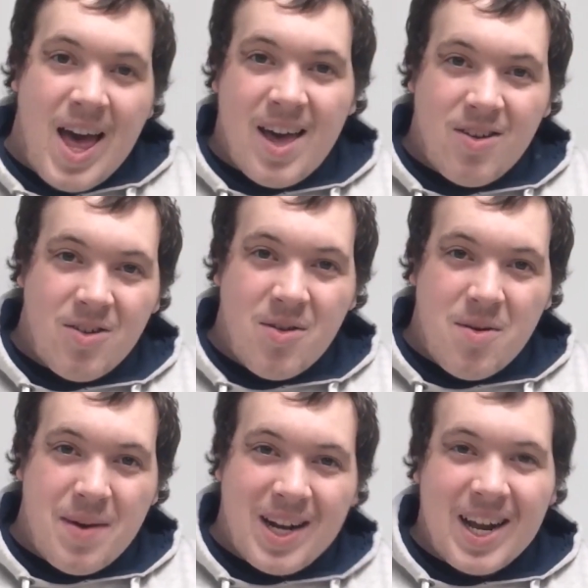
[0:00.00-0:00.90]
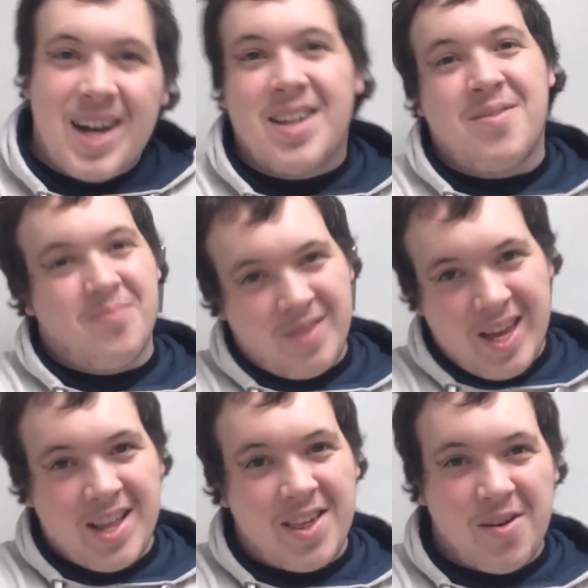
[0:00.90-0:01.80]
Hail you Hillmaniacs,
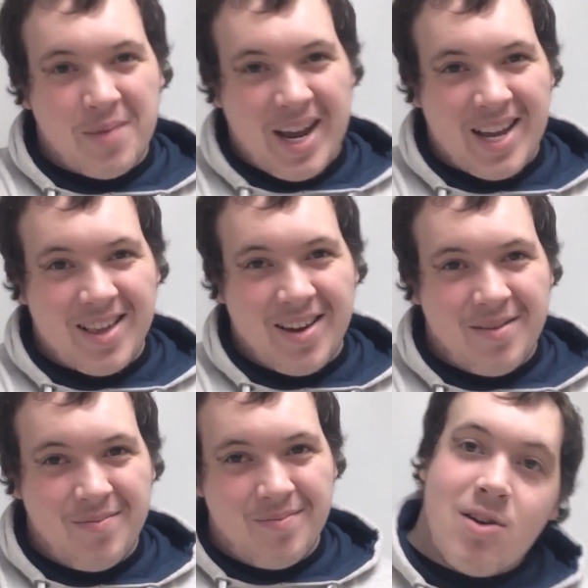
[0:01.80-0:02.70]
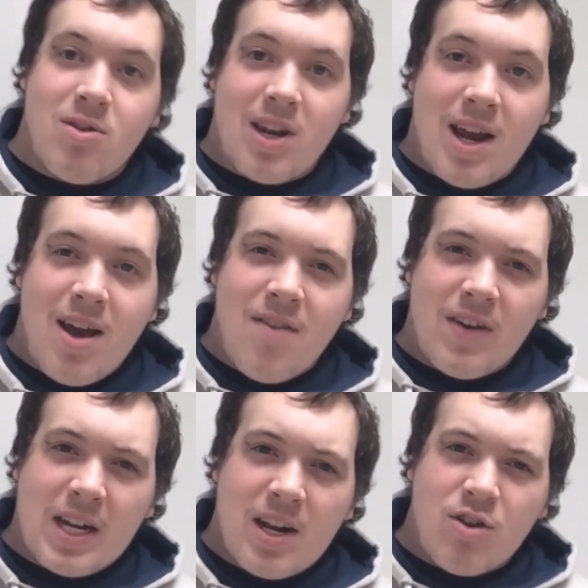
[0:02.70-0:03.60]
it's Hillmanator. So today I
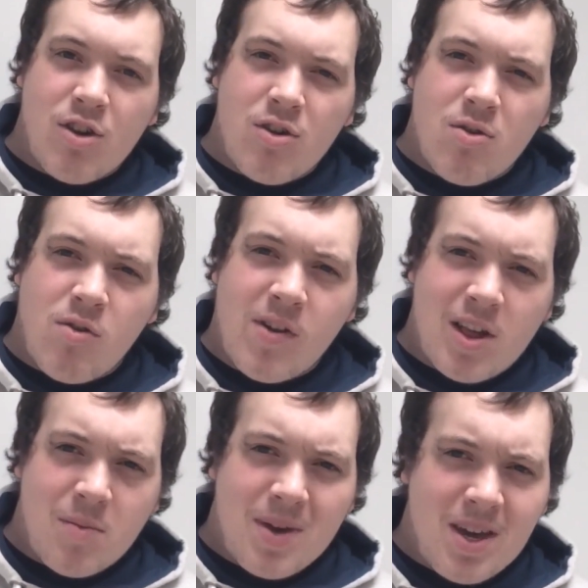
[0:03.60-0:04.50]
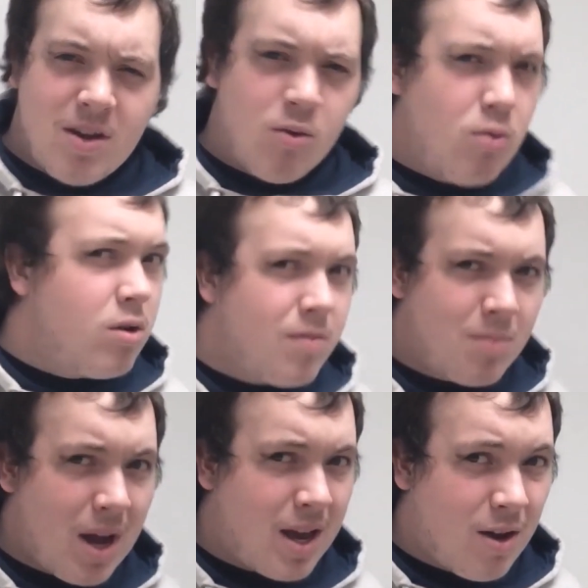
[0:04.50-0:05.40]
figured I'd show you a recipe all of
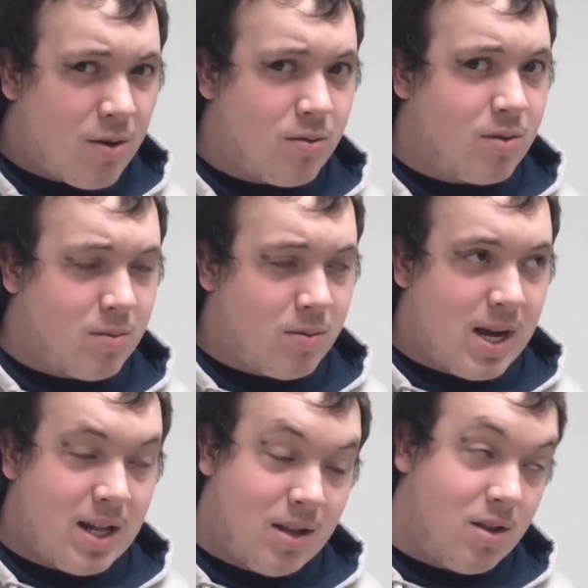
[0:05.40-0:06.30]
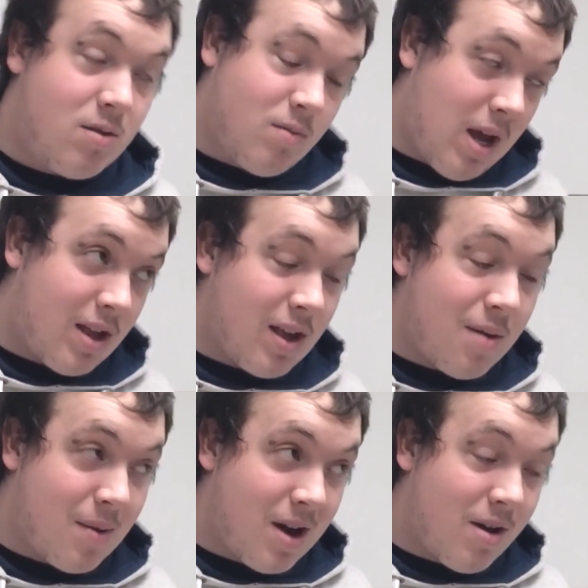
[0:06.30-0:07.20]
my own, well, I say
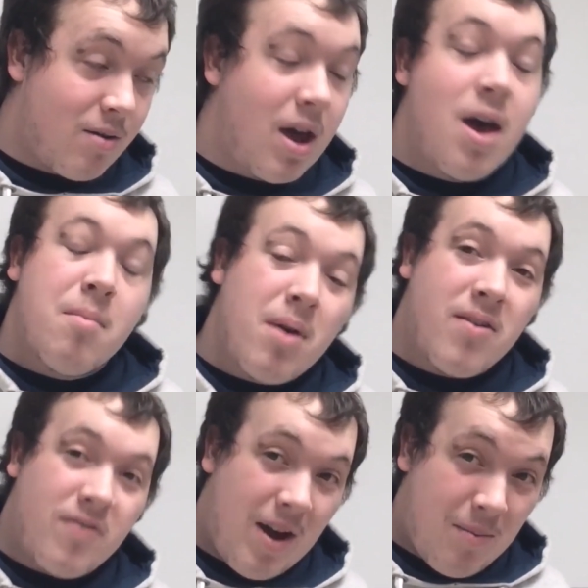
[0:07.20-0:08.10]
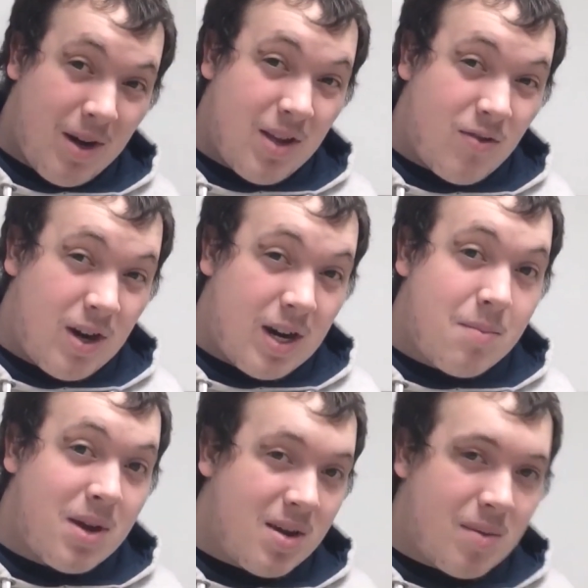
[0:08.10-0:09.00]
my own, my family's really,
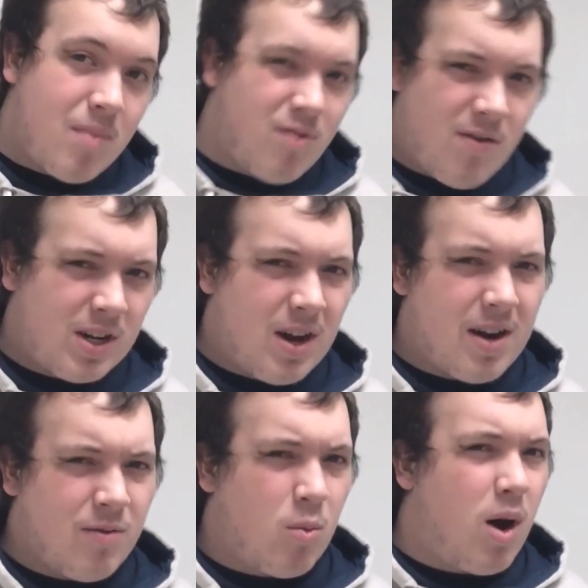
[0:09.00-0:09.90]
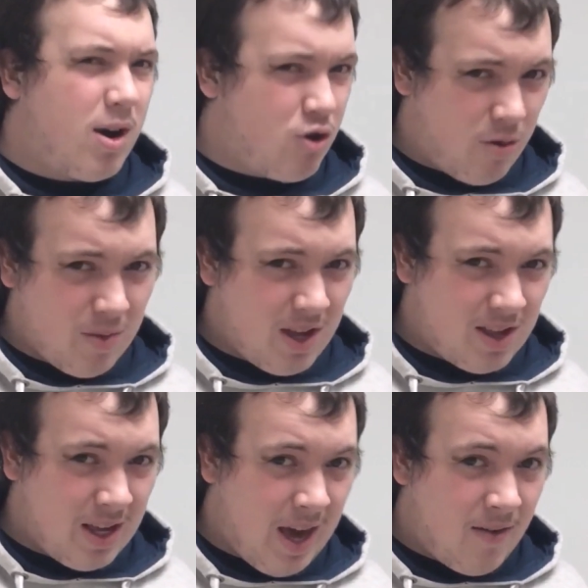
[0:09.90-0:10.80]
me and my brother kind of workshop this
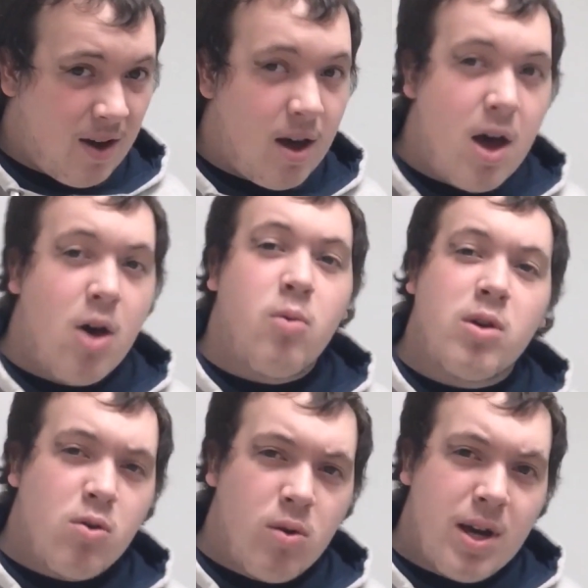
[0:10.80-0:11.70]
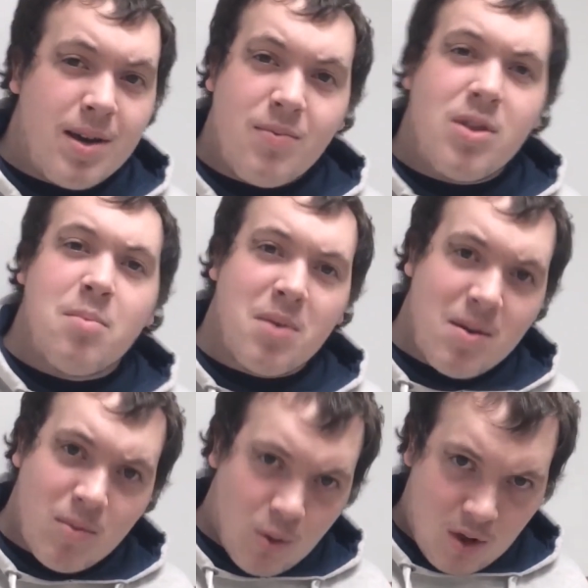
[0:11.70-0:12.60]
together. We call it the
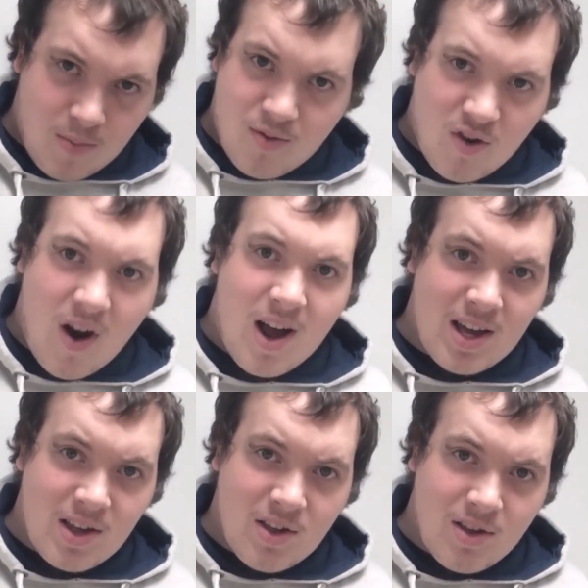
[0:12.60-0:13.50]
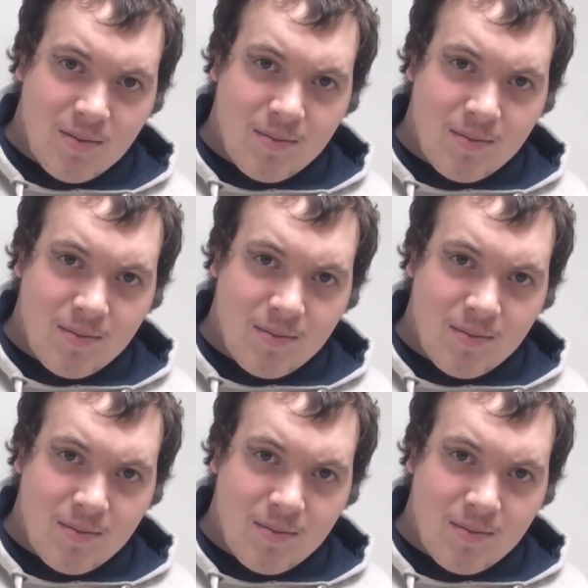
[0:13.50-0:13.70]
Meatball Surprise.